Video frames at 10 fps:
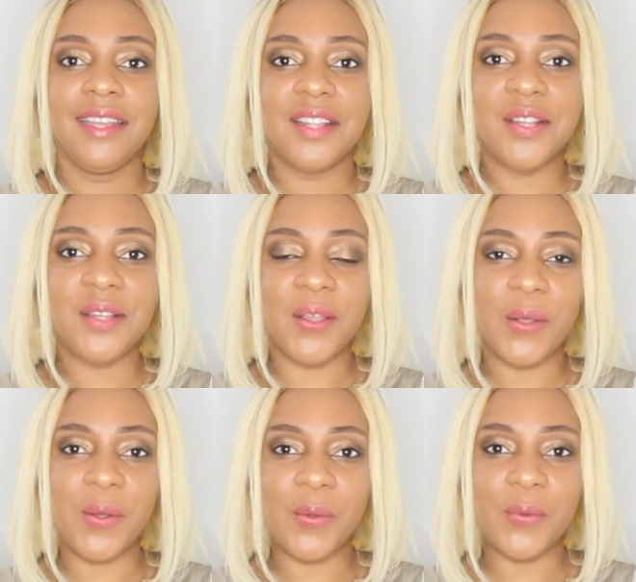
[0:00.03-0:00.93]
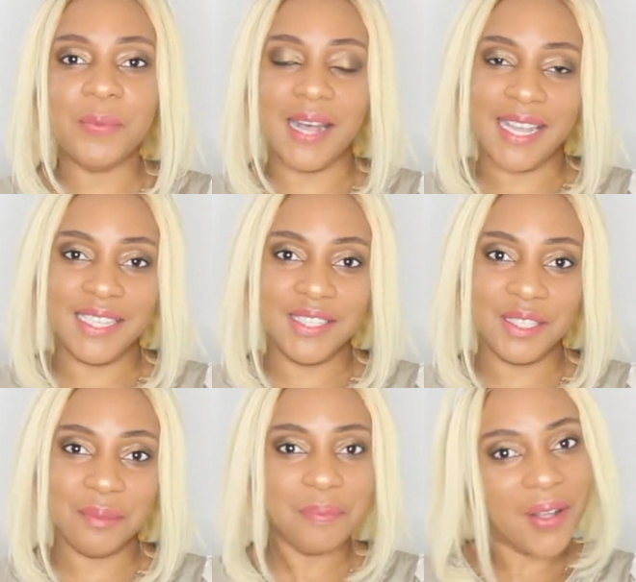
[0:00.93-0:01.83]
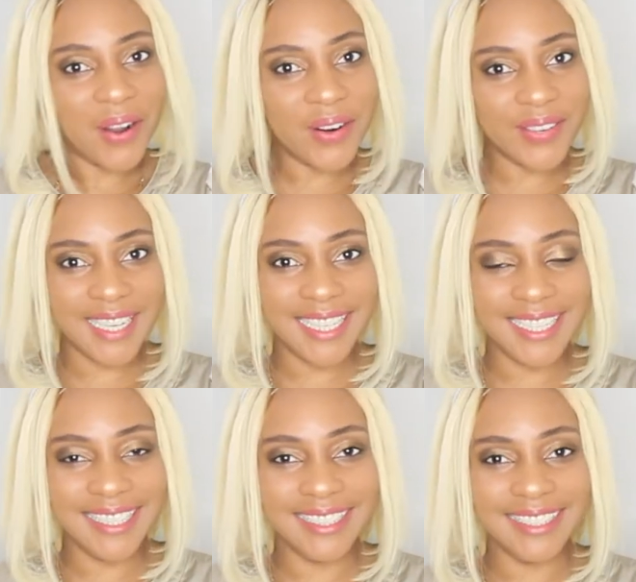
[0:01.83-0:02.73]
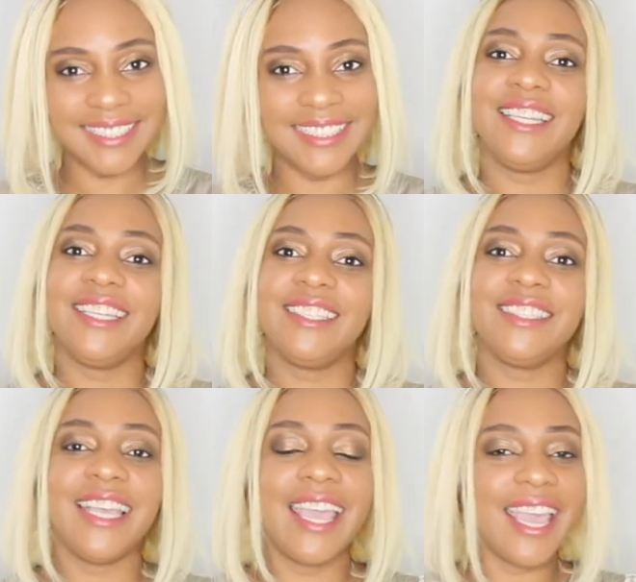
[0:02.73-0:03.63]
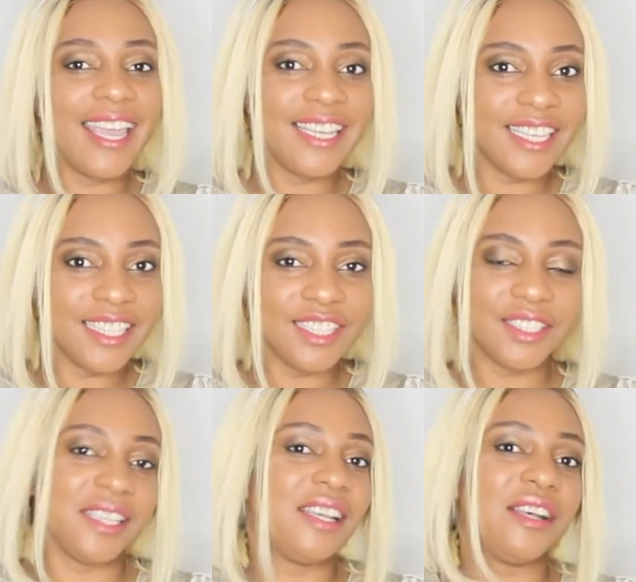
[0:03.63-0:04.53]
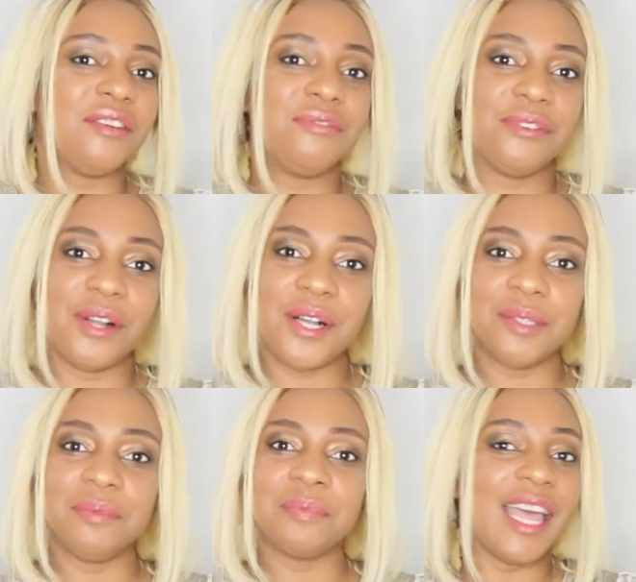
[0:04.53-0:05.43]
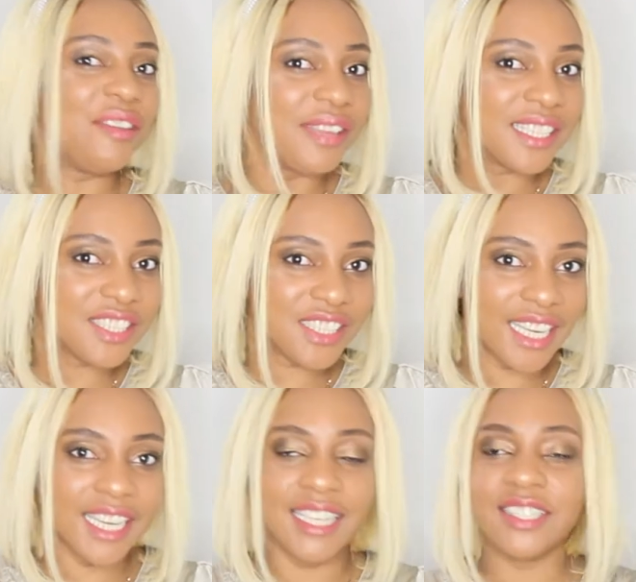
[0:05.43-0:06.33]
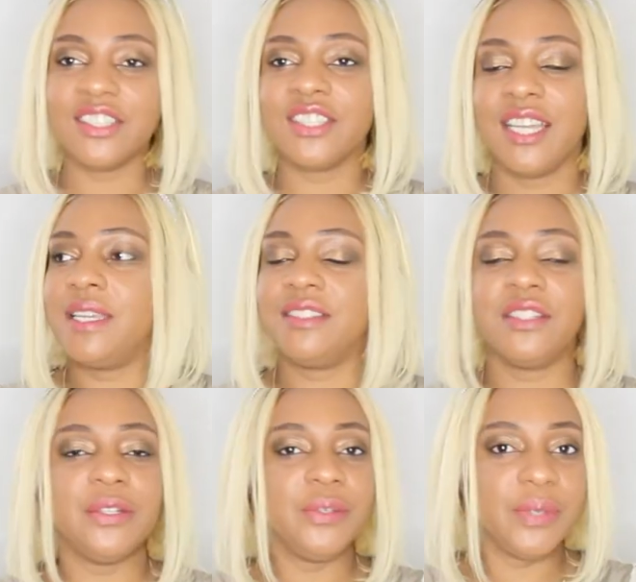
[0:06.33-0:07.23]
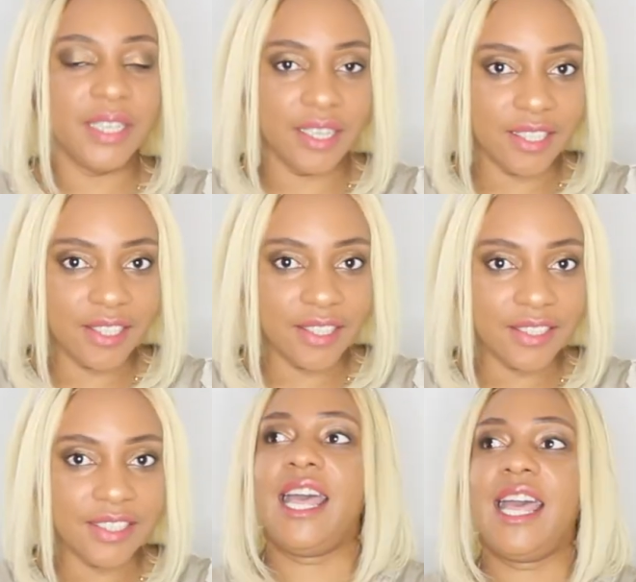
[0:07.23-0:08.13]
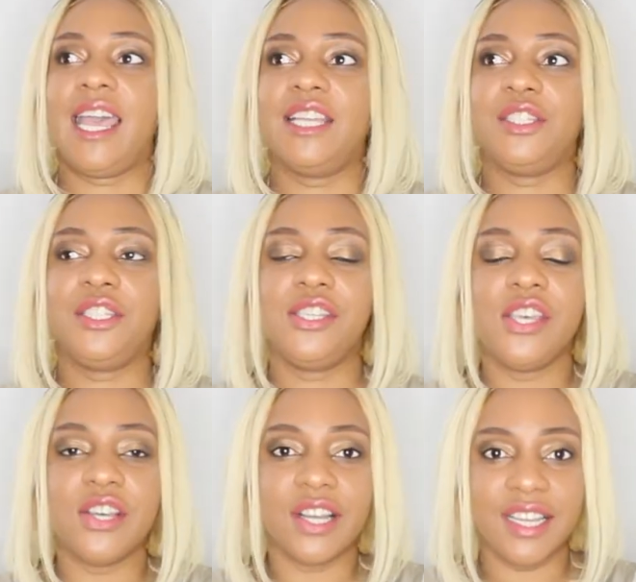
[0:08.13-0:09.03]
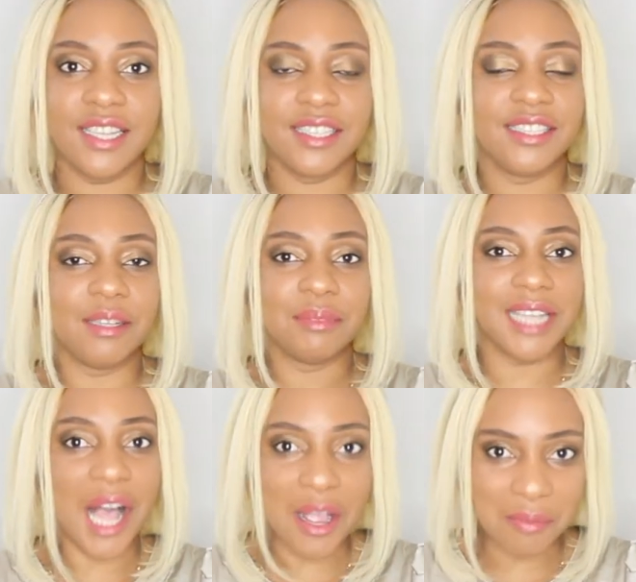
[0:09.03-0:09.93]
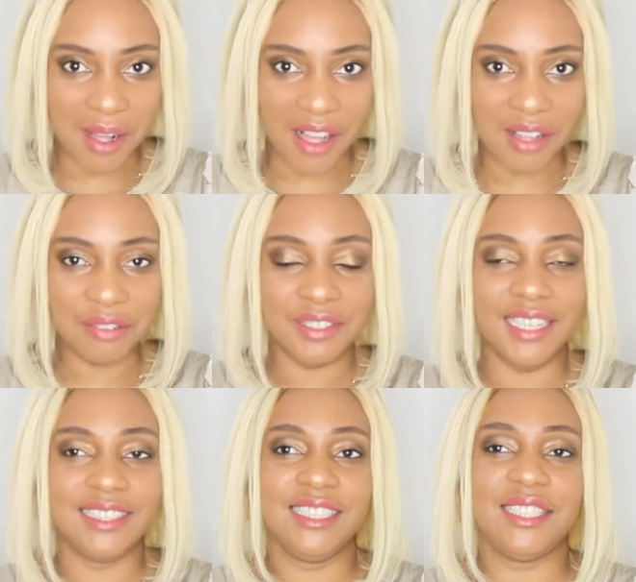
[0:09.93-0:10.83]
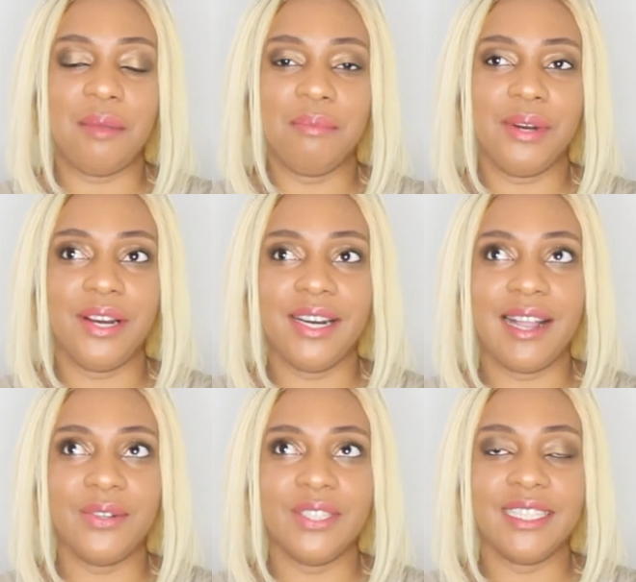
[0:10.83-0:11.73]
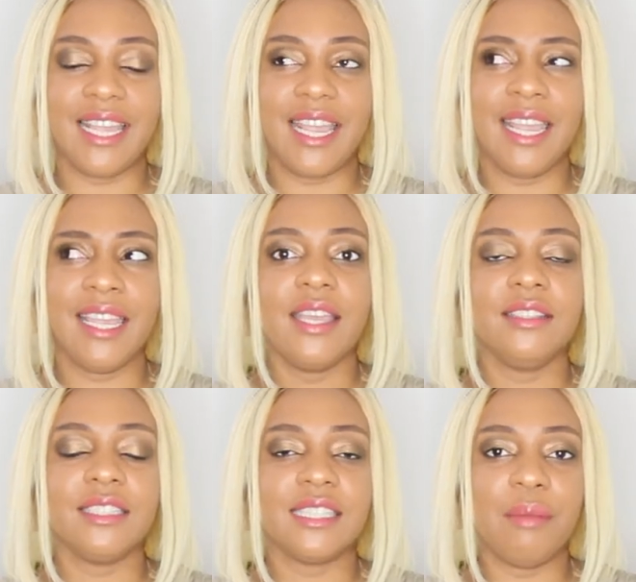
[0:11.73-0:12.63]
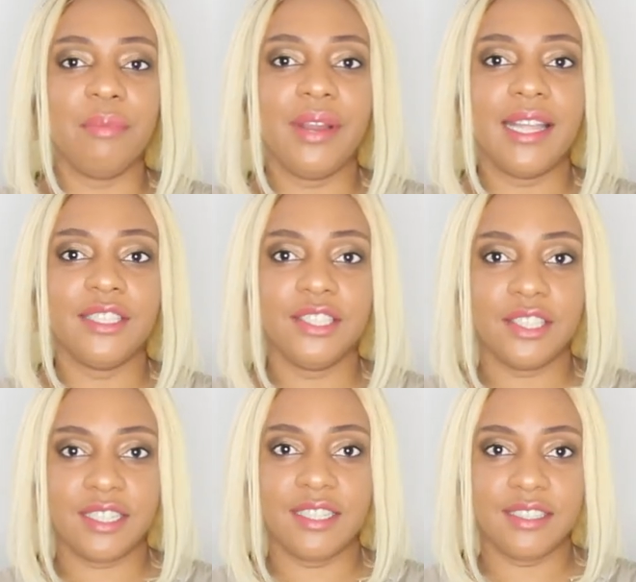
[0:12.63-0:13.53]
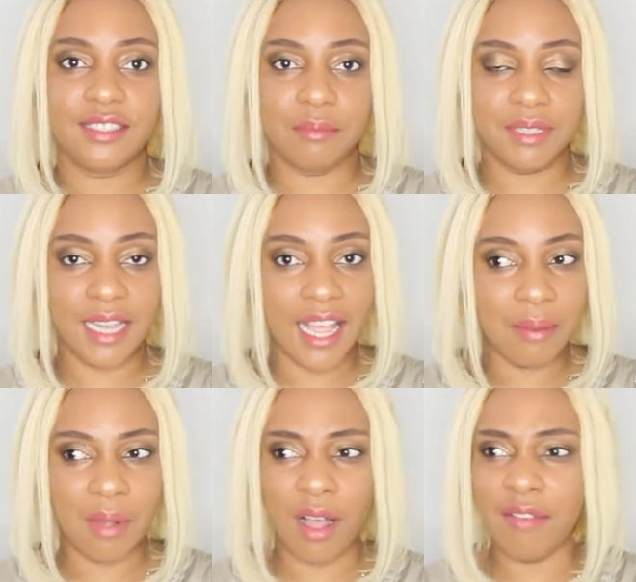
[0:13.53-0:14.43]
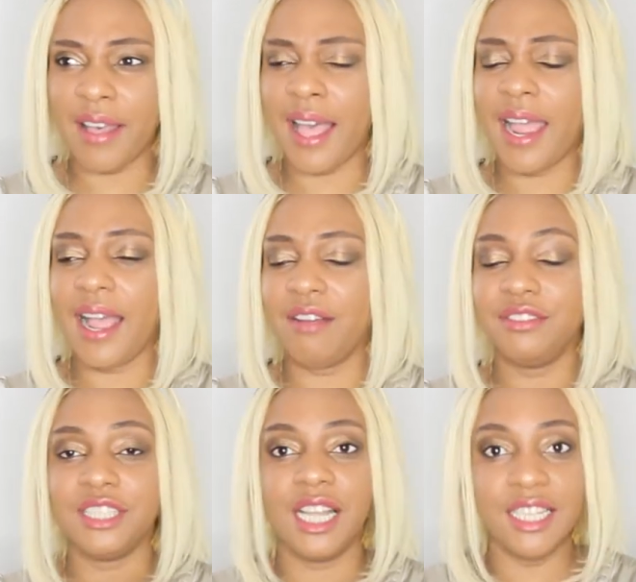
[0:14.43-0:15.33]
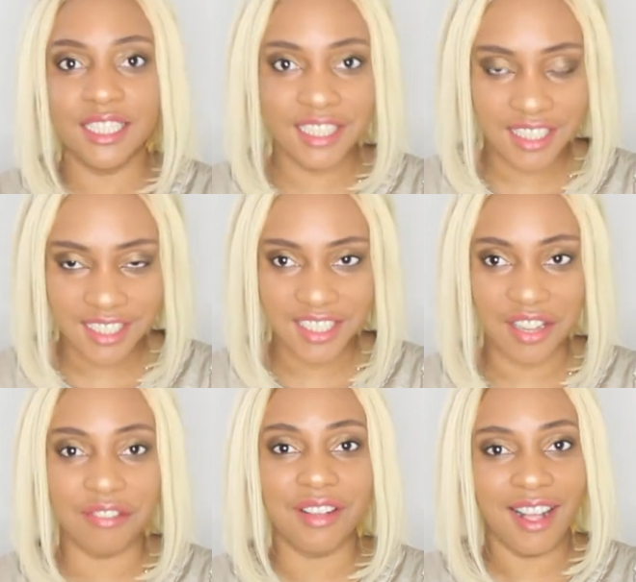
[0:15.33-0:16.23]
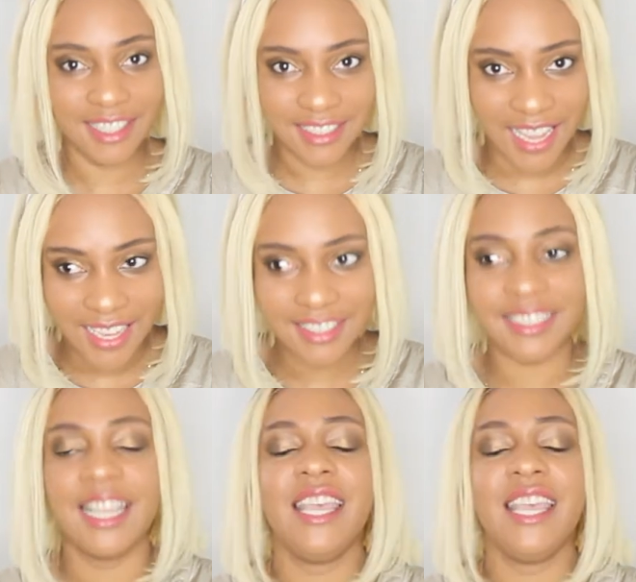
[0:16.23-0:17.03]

Hello, my Sparis. It's Hey Keisha from Lyfe Exchange. It's the New Year's. I took some time off in December, I would say. In December, I took some time off. I have tons of content.